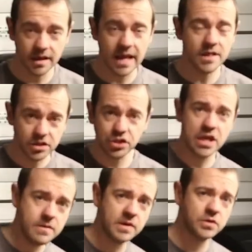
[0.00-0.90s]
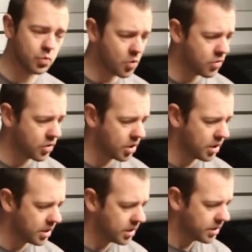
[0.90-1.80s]
Again, the cheapest one.
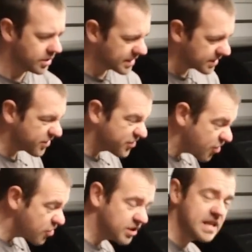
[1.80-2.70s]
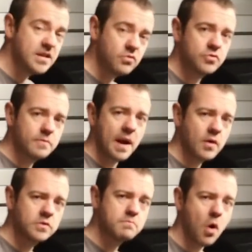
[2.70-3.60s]
So that's
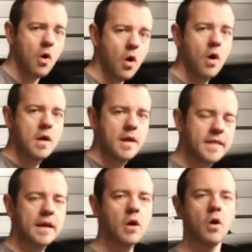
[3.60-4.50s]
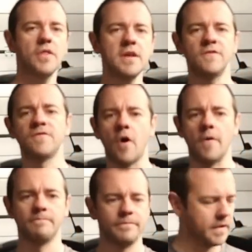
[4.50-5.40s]
£1,300 more than I got this
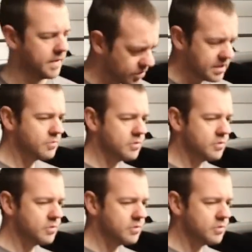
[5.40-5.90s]
for. So this